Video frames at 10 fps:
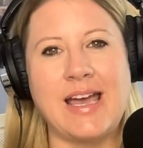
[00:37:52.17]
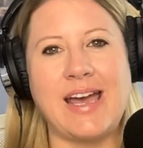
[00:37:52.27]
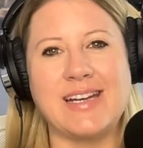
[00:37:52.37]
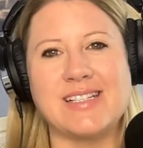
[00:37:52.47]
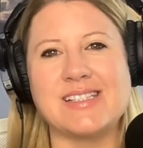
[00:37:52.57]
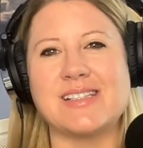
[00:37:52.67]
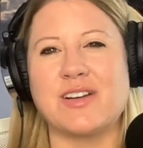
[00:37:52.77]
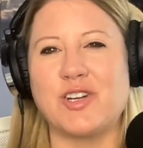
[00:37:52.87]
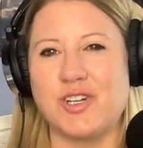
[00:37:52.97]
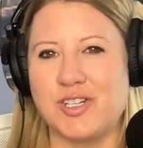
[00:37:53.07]
And it's
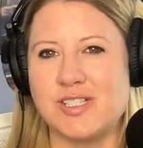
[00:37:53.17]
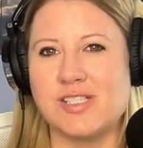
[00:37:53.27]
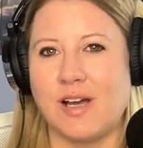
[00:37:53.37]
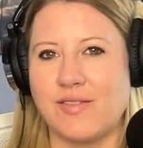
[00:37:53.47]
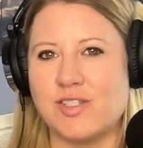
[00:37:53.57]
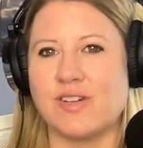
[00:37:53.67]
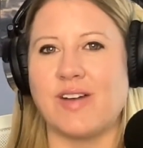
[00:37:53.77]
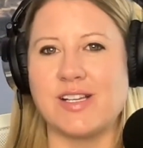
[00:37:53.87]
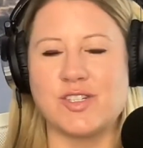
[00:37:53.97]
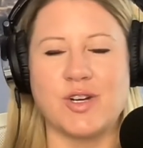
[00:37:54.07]
good soft serve
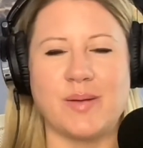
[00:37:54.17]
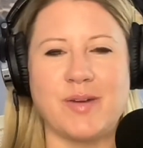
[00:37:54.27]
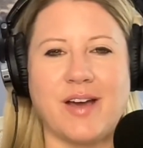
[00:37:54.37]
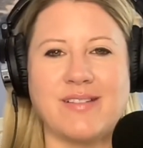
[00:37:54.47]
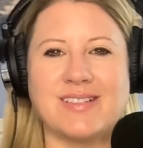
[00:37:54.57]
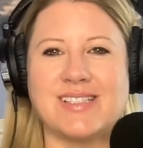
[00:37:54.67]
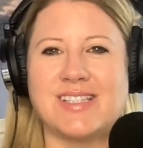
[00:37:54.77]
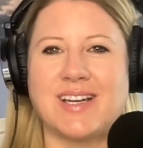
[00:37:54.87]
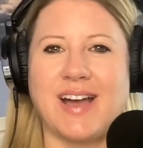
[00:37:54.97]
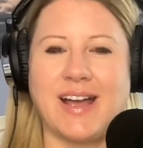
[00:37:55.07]
ice cream, not
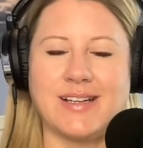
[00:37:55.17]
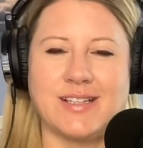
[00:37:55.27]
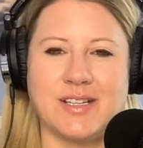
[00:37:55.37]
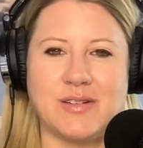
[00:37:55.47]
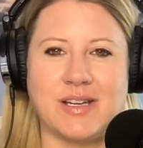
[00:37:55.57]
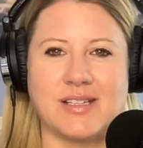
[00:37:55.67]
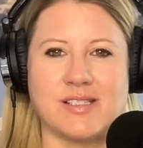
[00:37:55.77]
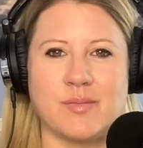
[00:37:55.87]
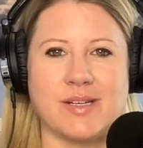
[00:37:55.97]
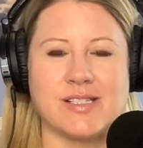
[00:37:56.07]
the kind that you get
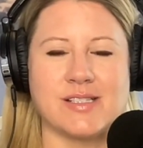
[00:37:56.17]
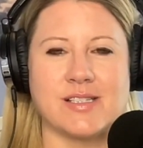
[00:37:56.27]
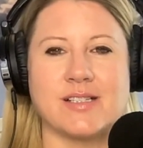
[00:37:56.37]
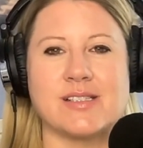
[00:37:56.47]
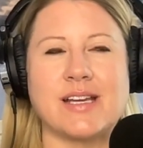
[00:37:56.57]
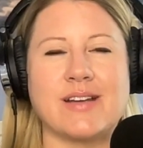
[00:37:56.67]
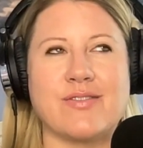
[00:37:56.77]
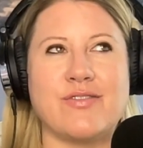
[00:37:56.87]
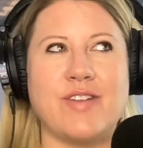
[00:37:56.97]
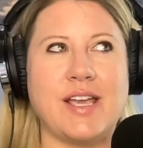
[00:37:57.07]
some places that is like
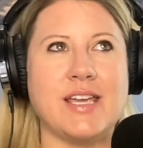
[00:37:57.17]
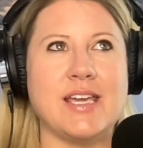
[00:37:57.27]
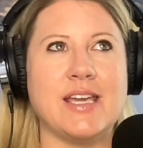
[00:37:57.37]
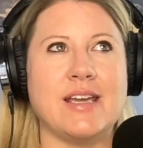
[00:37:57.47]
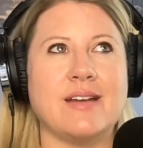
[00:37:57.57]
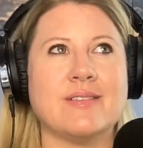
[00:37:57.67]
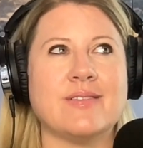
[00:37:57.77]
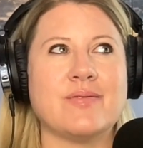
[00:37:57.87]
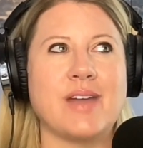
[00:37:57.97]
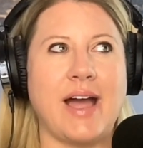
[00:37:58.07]
fakey,
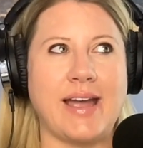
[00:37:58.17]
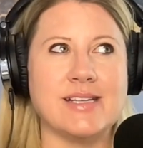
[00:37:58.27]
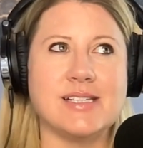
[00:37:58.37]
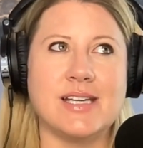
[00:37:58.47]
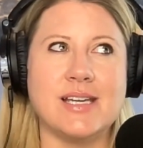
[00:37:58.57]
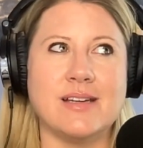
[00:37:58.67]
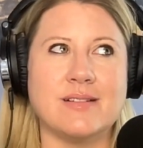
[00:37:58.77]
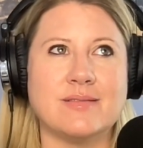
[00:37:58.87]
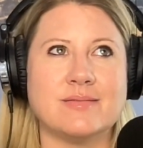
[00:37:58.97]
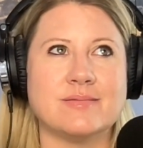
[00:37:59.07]
icy
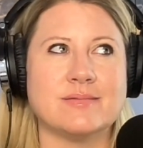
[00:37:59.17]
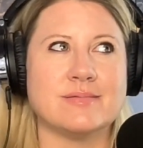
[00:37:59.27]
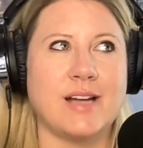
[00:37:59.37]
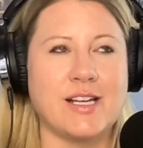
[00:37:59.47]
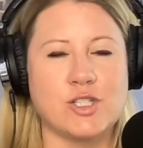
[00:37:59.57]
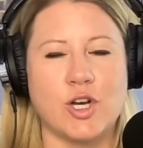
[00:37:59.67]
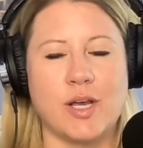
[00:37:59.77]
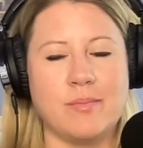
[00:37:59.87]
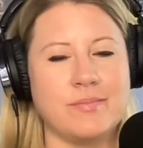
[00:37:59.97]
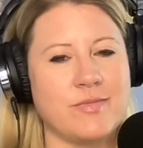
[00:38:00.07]
ice
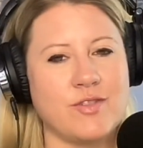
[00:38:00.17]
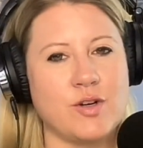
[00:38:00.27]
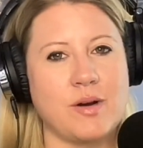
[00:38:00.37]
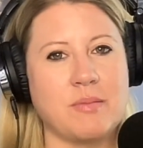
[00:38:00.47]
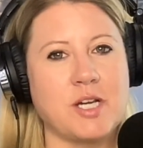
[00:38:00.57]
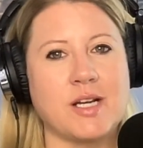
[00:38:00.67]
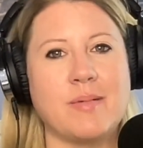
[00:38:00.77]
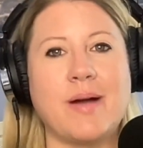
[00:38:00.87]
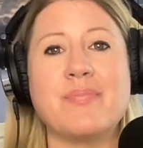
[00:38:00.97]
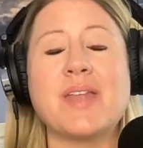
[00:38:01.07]
cream. If you know what I'm talking
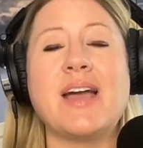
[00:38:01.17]
about.